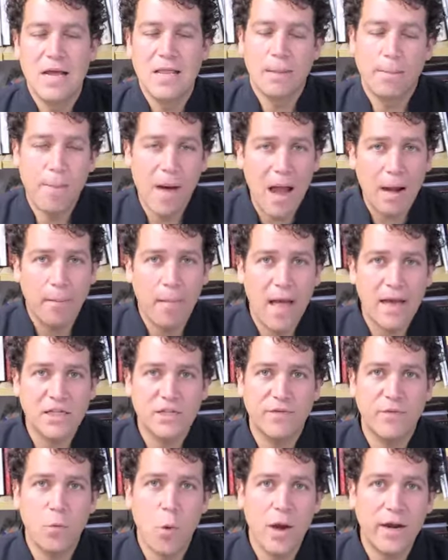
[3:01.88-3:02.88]
The bottom line is,
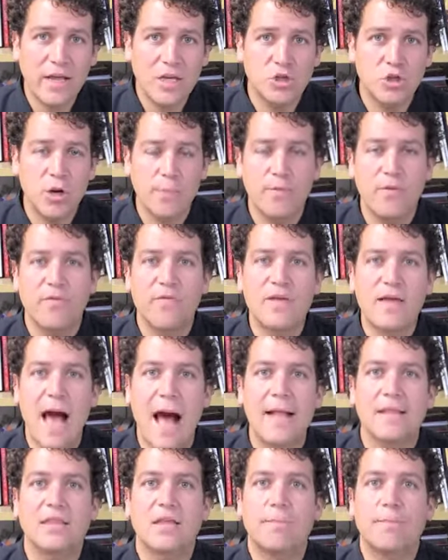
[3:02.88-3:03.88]
if you want to eat shrimp, you've
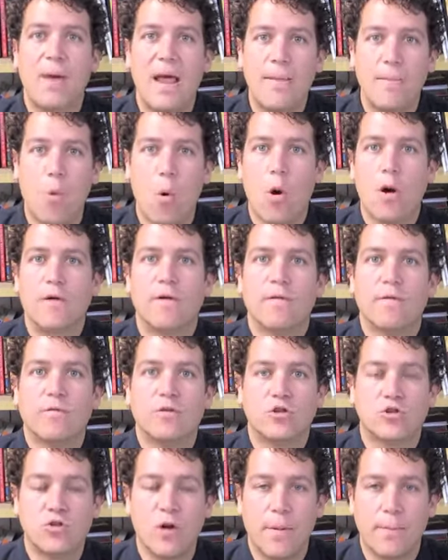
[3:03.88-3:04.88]
got to pay more for
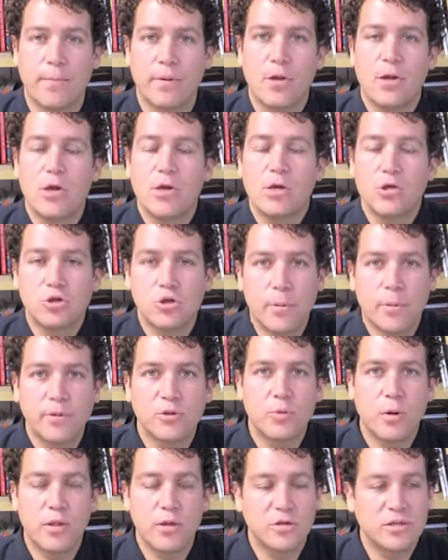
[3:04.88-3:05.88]
shrimp. Shrimp
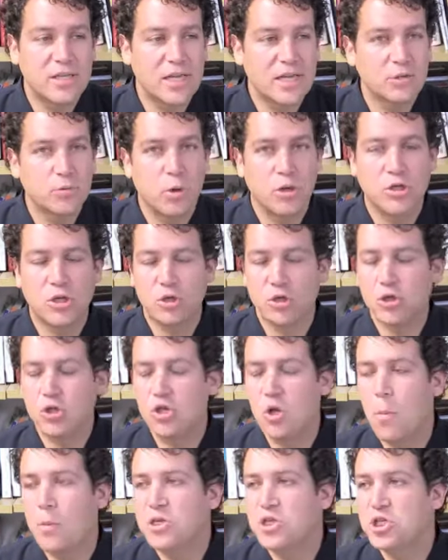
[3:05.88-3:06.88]
is one of those things where there's
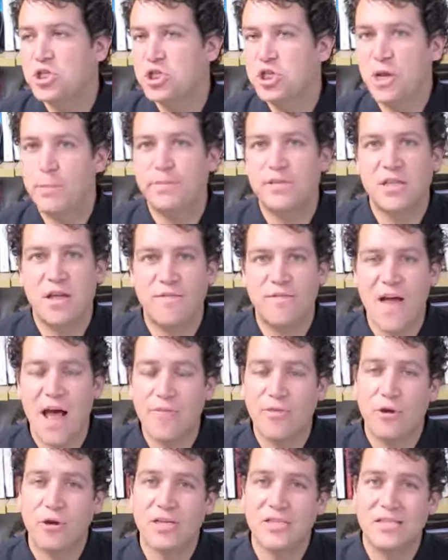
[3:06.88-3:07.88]
so much cheap stuff
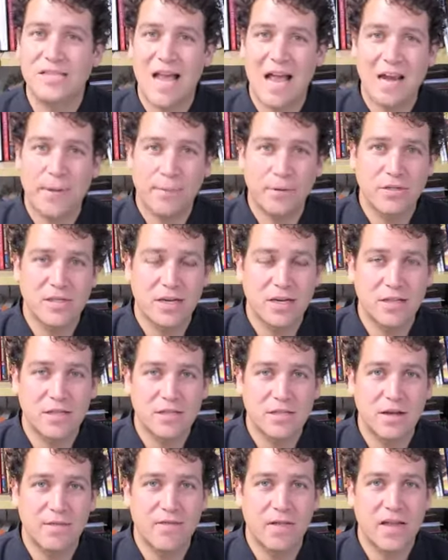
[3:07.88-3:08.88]
out there because 90% of the
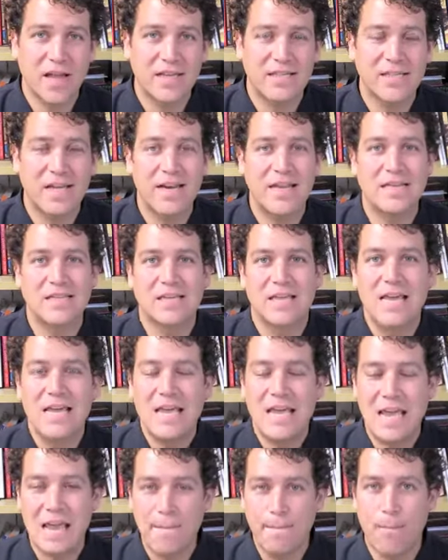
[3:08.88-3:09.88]
stuff, like I said, is
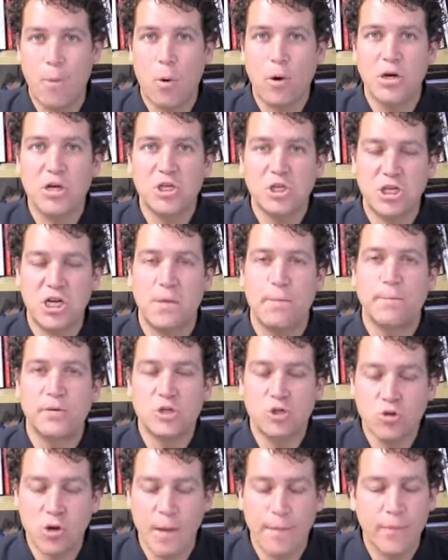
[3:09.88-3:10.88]
imported cheap
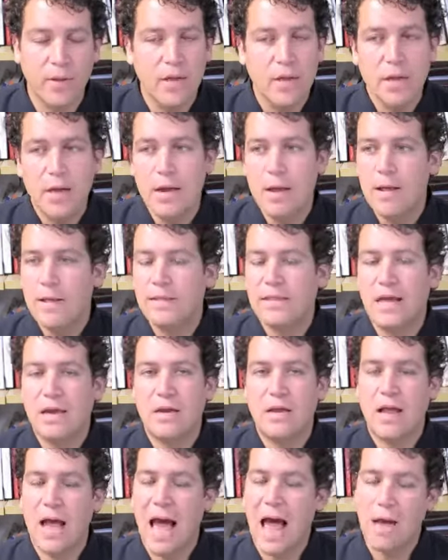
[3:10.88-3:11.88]
shrimp that
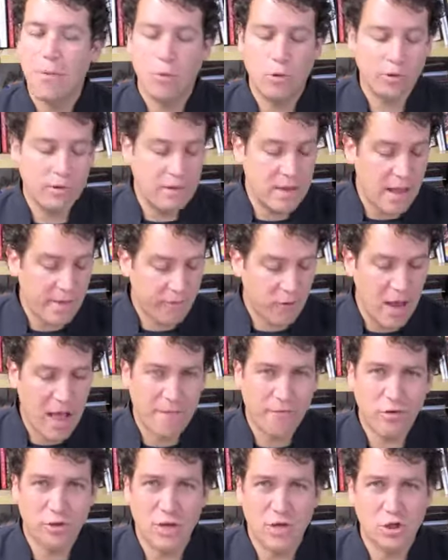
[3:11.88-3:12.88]
I will never
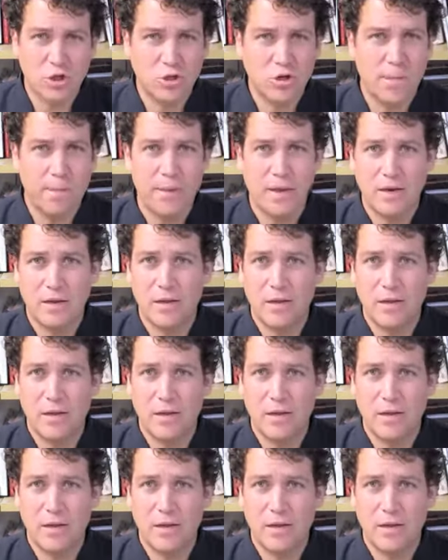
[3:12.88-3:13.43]
ever touch shrimp in a,